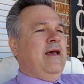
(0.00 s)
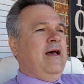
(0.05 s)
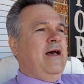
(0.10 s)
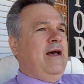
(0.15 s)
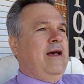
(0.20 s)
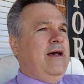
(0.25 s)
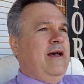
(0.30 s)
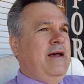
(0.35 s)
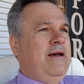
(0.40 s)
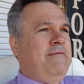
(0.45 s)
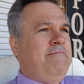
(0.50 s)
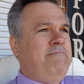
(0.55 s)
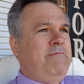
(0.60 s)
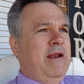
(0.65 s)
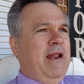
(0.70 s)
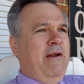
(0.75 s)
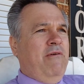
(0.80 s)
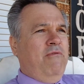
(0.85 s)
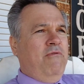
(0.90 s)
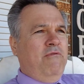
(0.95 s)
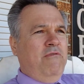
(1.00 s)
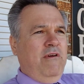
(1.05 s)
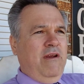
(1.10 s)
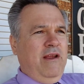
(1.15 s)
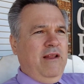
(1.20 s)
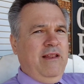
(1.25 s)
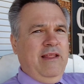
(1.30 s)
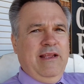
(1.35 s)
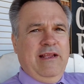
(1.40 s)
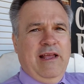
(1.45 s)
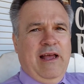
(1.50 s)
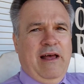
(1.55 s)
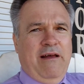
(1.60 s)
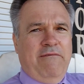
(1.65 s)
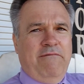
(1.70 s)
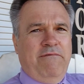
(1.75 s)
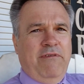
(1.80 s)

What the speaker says: But I really got